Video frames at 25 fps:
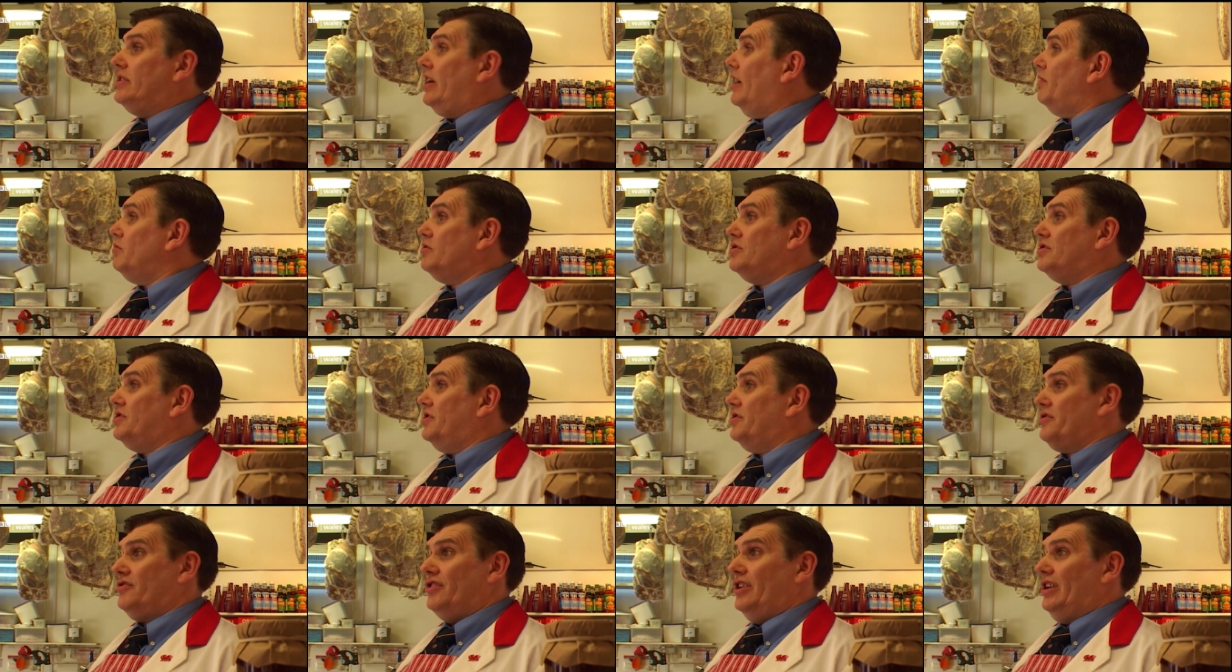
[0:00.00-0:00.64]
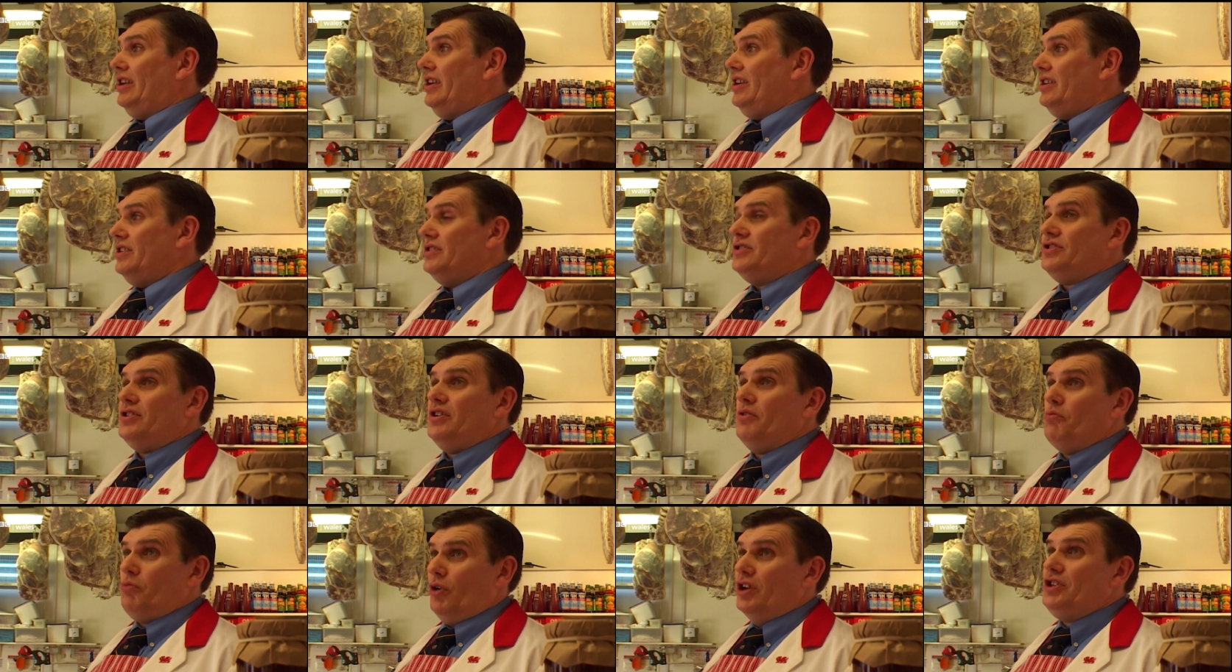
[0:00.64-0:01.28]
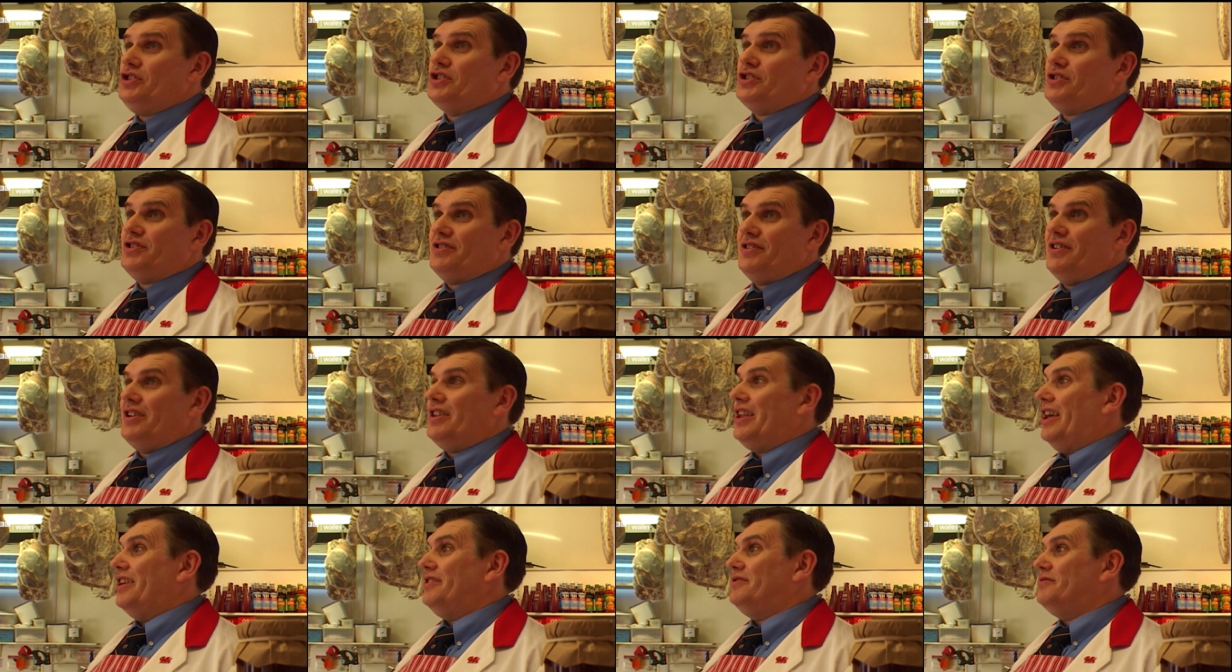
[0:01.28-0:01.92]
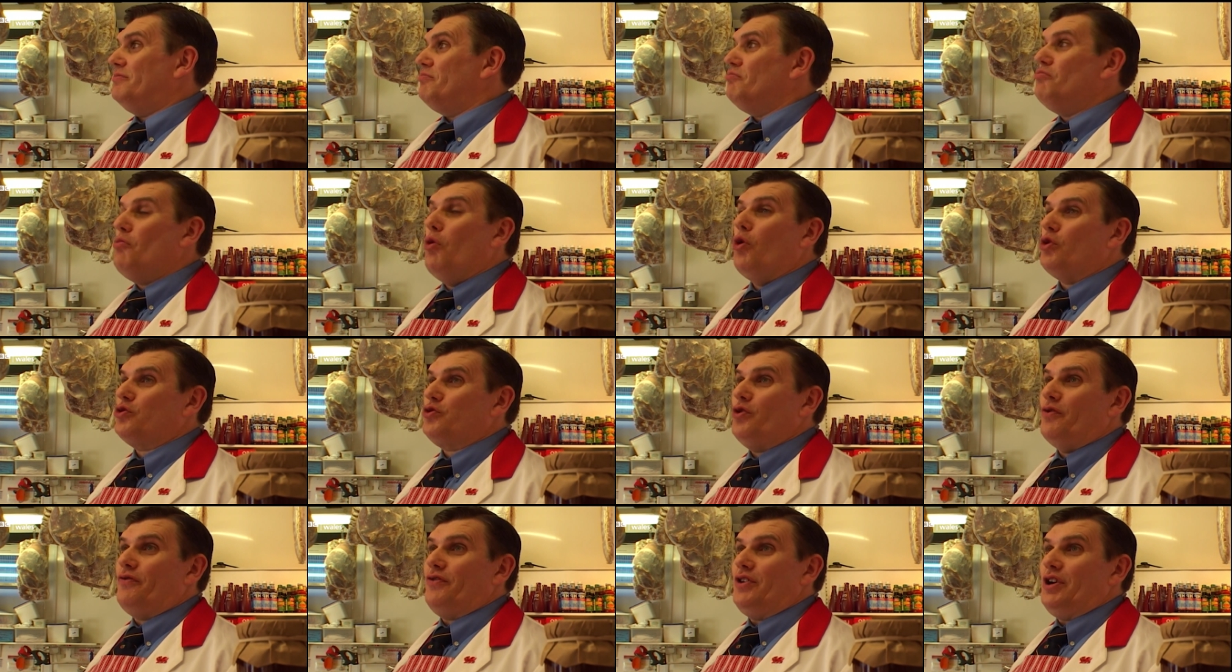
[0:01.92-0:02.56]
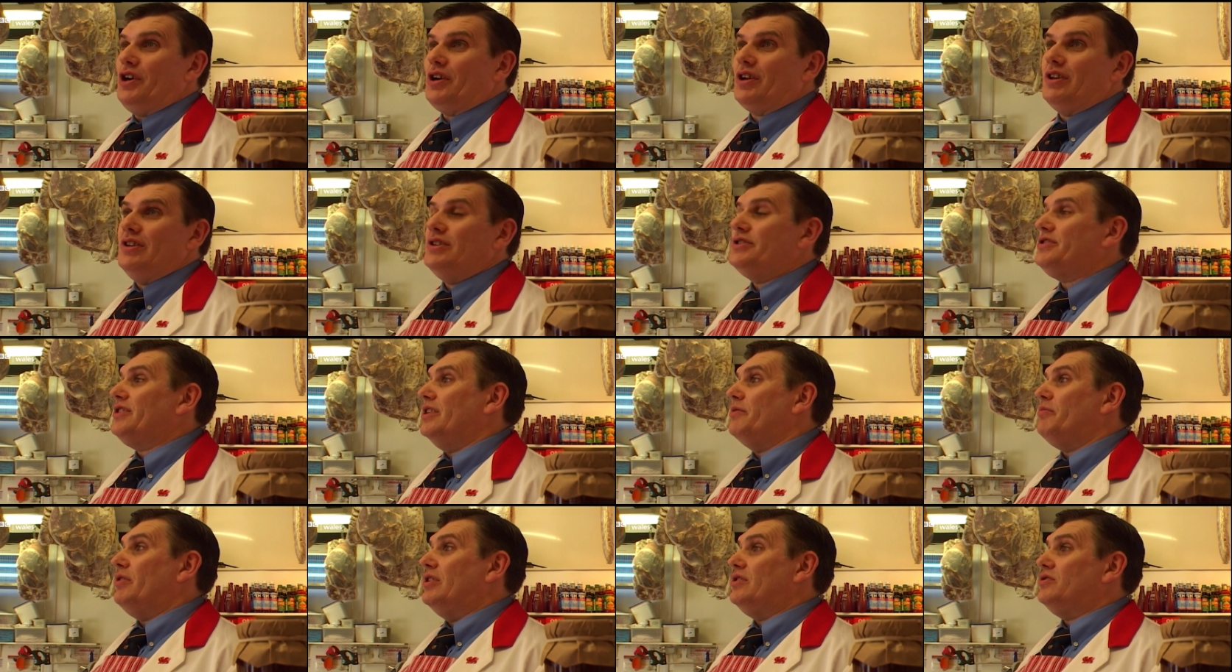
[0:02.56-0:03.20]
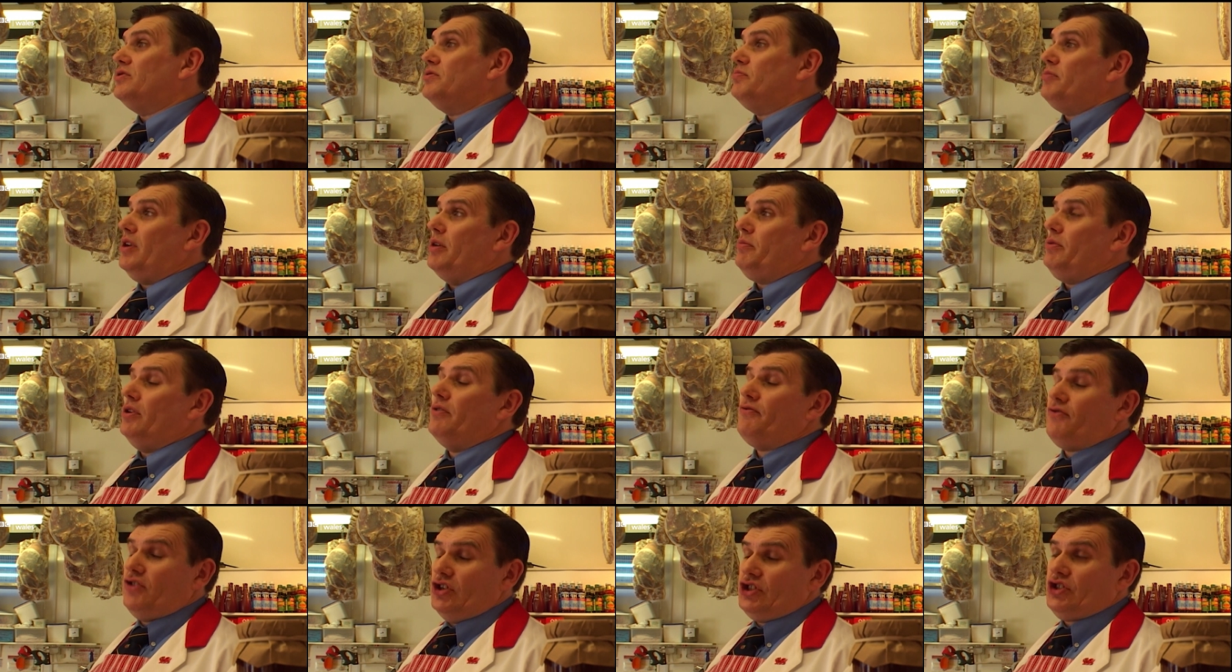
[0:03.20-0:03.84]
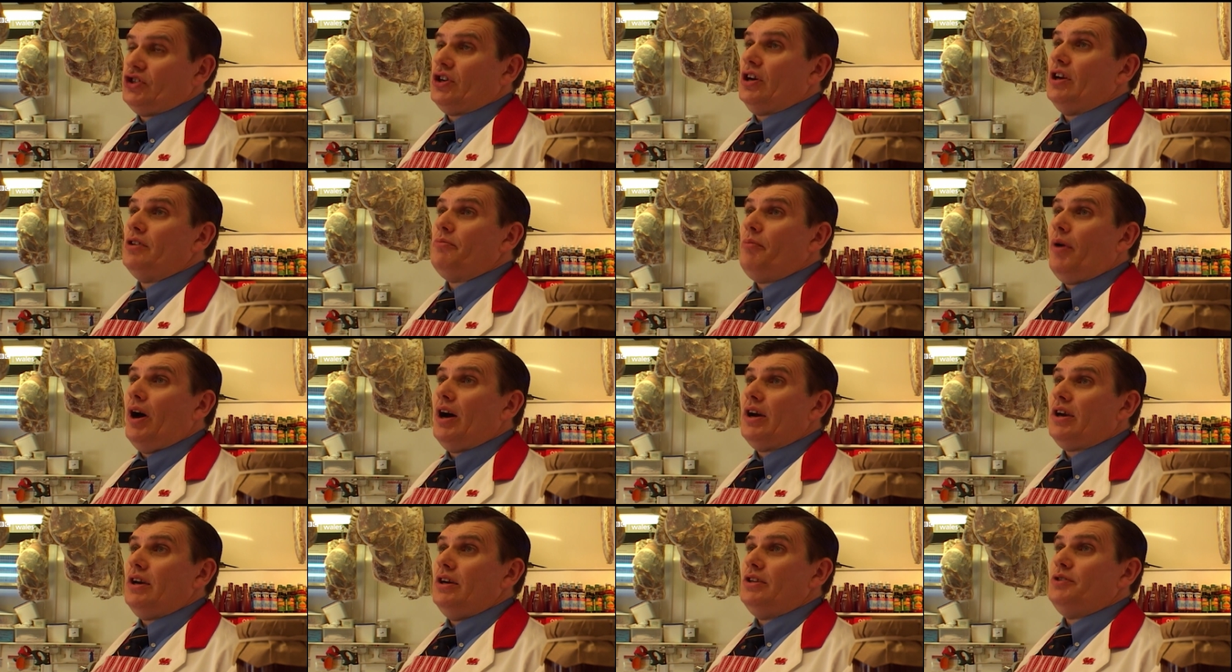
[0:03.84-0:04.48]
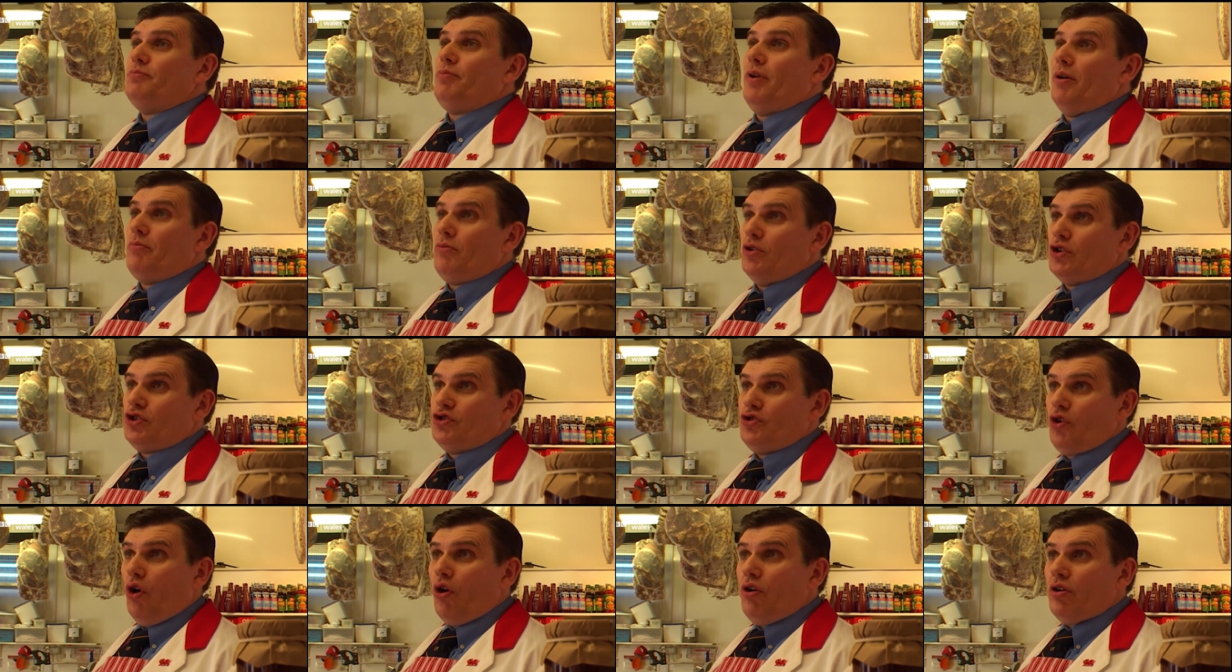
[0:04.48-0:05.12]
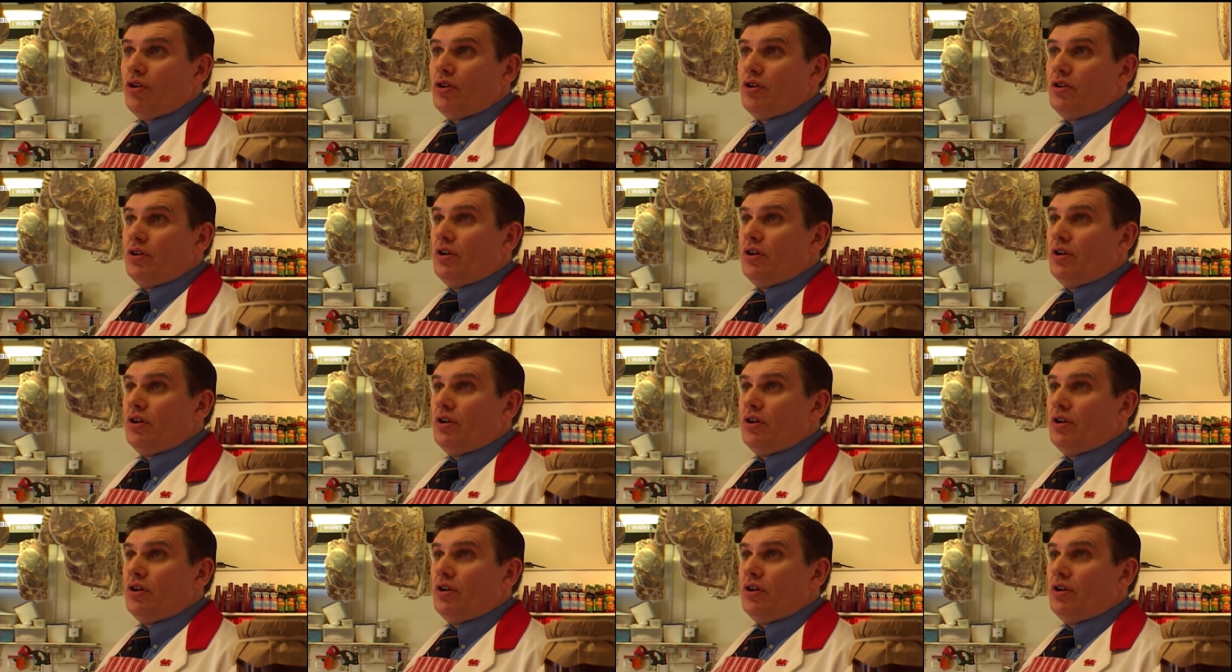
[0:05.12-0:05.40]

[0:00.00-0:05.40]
out really. Once they had motor vehicles, they went to maybe Lyfrgell Market, Pembroke Dock,